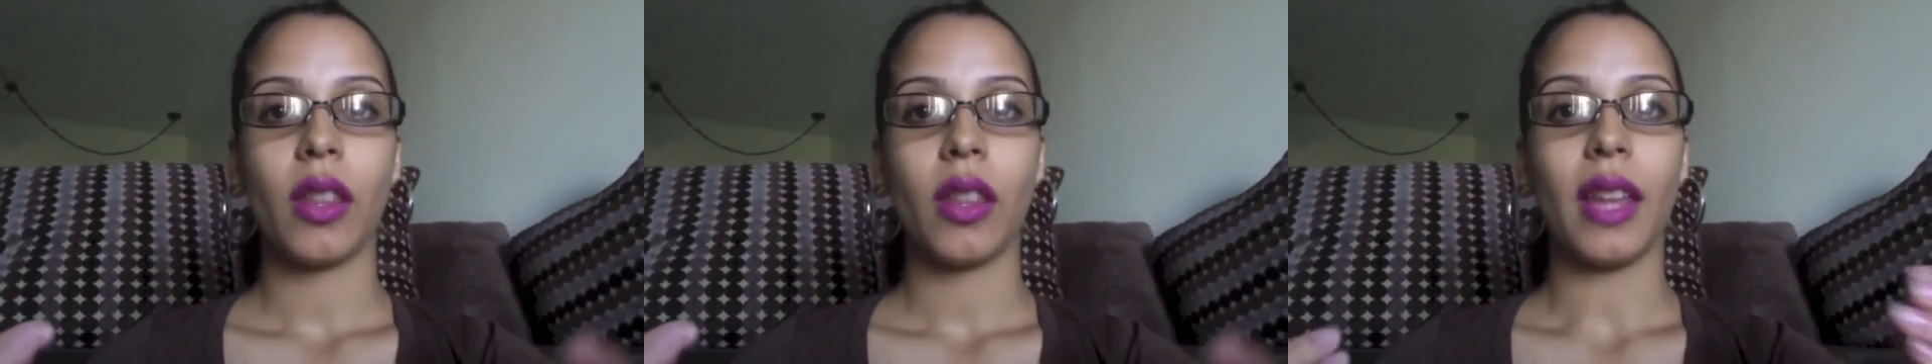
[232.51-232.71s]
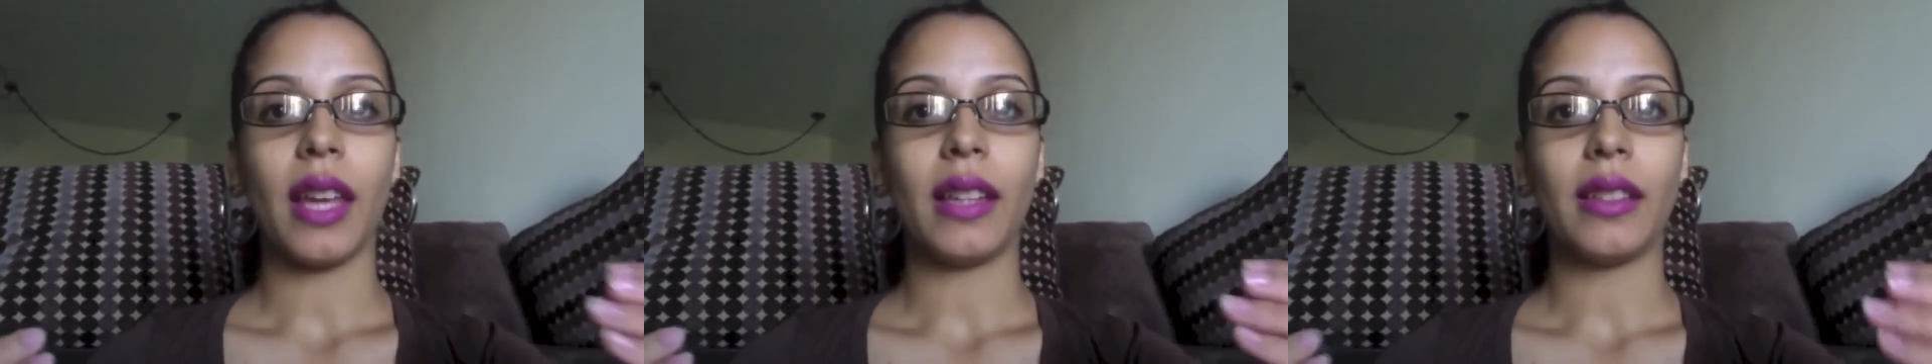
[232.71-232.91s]

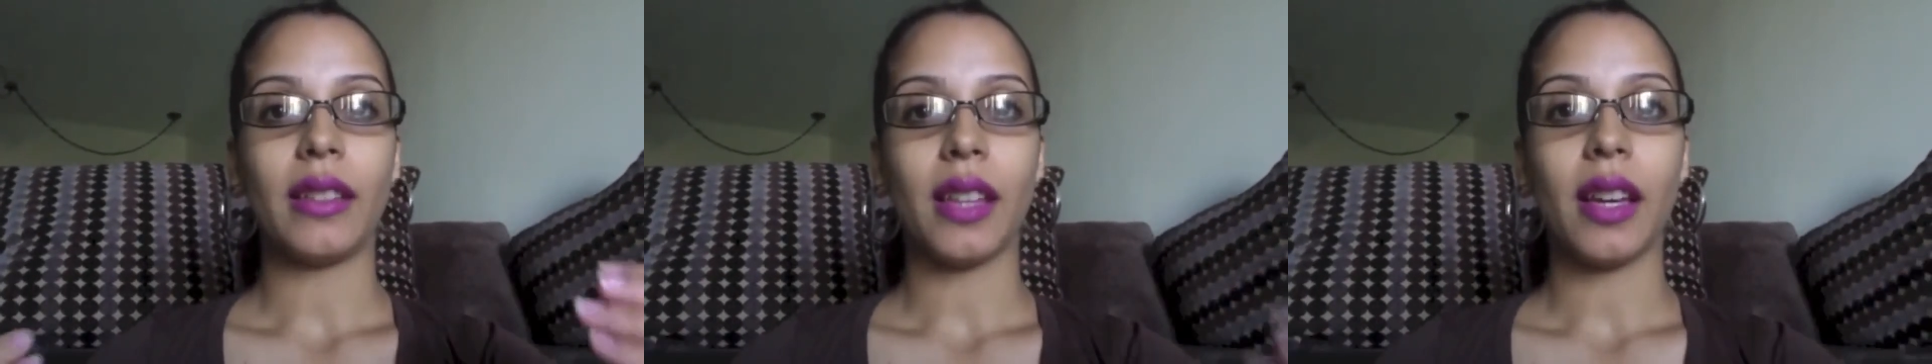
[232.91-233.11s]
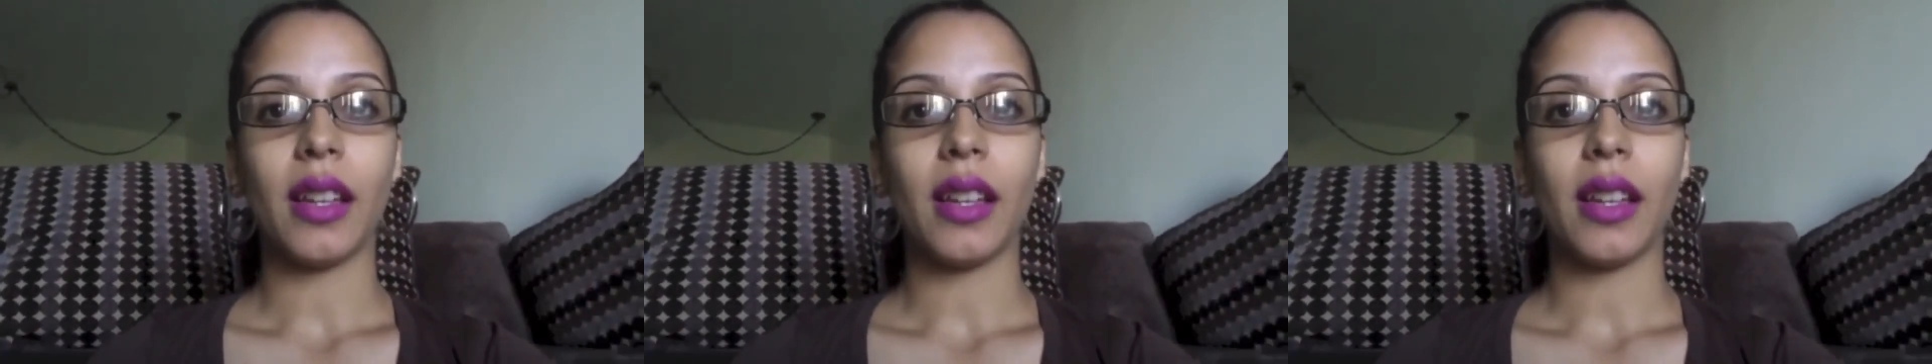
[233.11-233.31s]
that
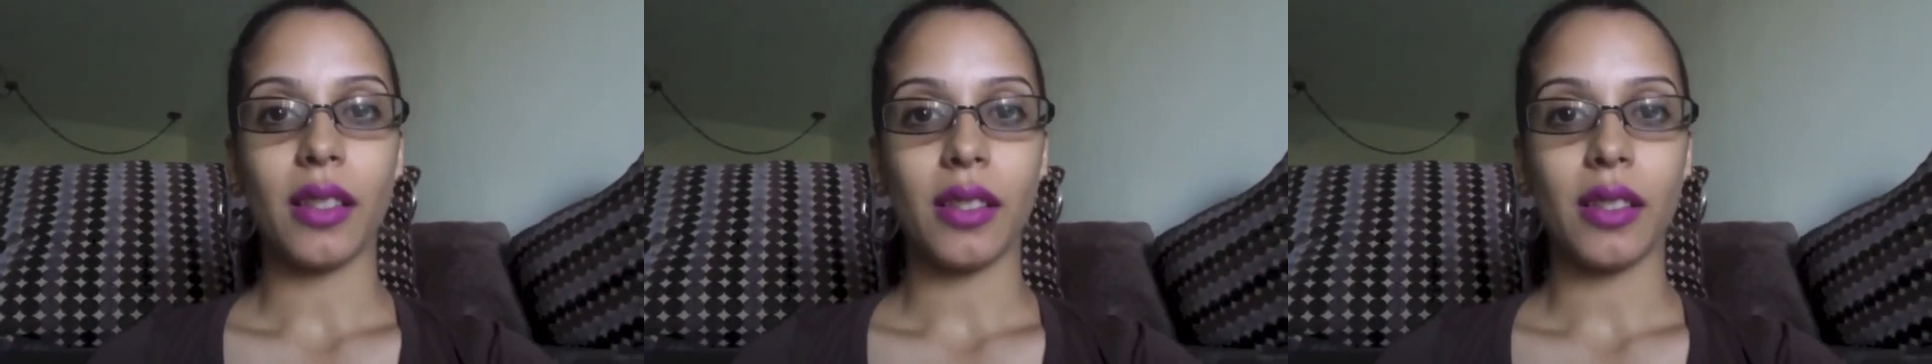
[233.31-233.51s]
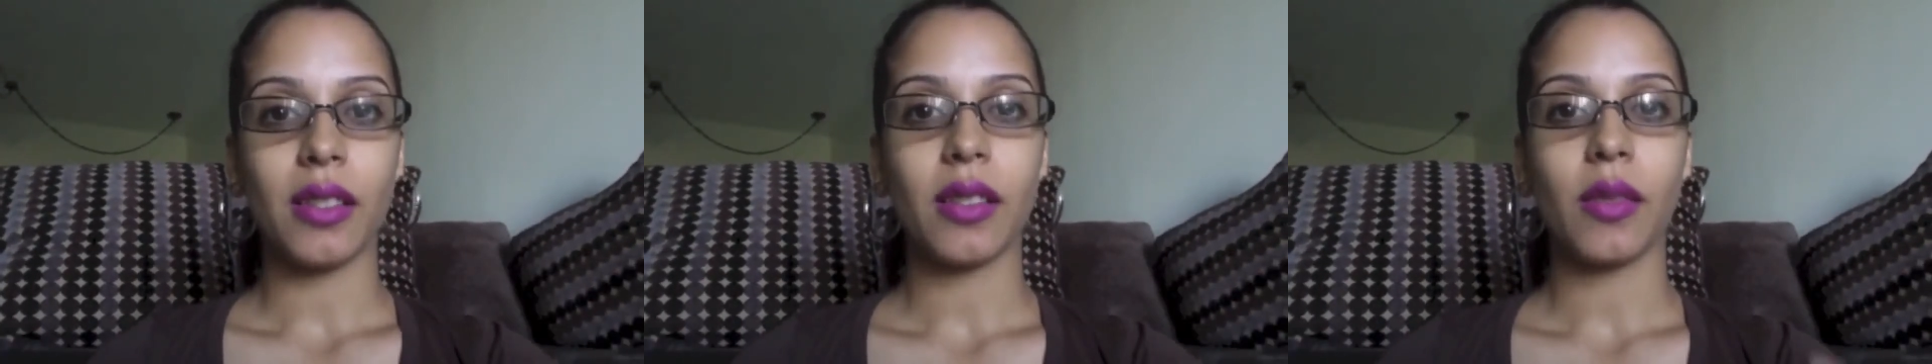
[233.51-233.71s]
does